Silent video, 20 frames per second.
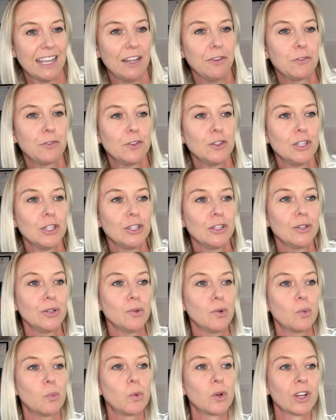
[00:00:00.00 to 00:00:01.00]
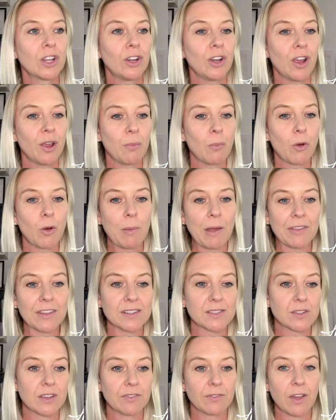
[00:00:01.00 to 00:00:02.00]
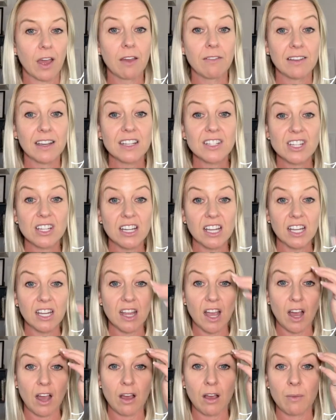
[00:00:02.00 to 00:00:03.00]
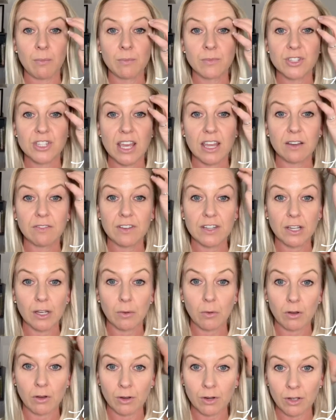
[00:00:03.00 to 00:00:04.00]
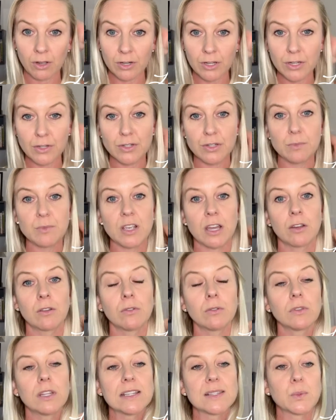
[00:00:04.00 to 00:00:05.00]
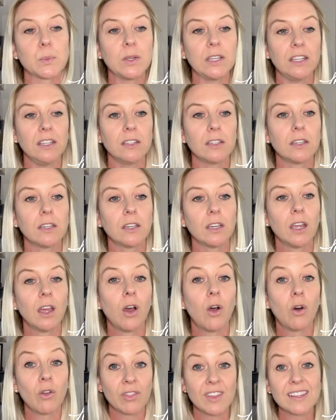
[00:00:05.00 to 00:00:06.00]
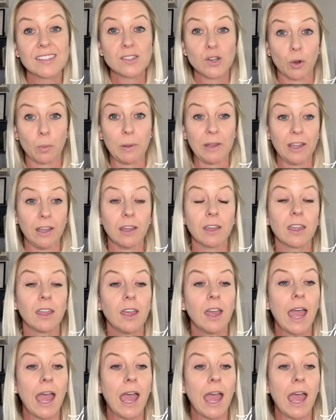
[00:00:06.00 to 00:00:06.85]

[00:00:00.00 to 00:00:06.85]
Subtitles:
If you want to know more about this, I've actually shared a video on our YouTube channel this week on this topic.